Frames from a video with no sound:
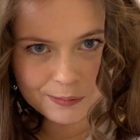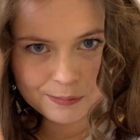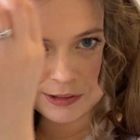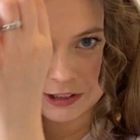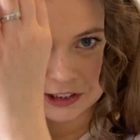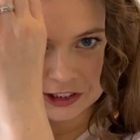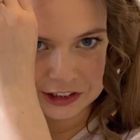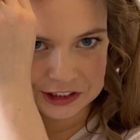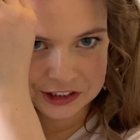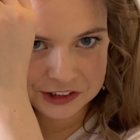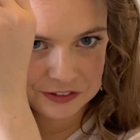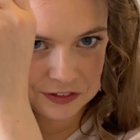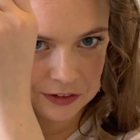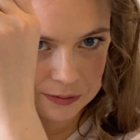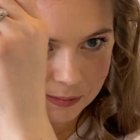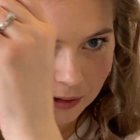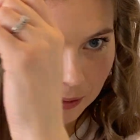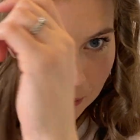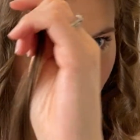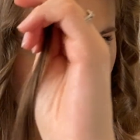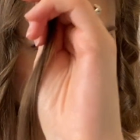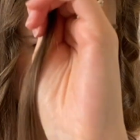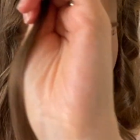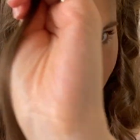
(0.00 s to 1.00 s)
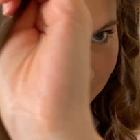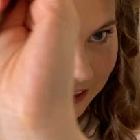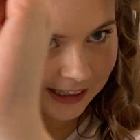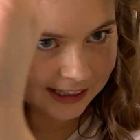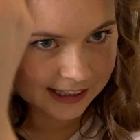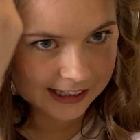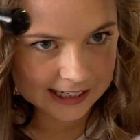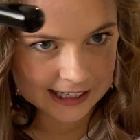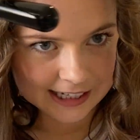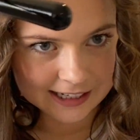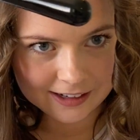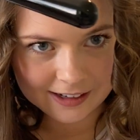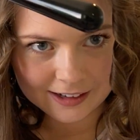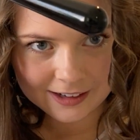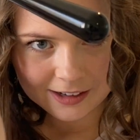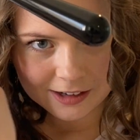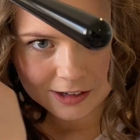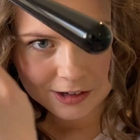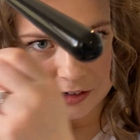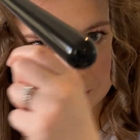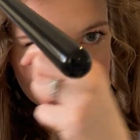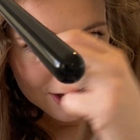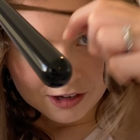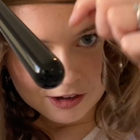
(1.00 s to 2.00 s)
Just for me personally,
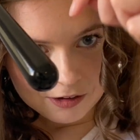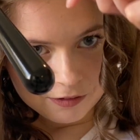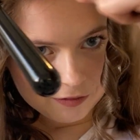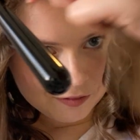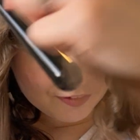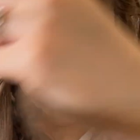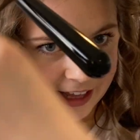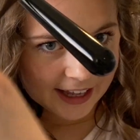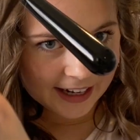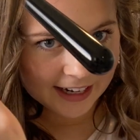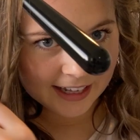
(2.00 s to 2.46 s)
flat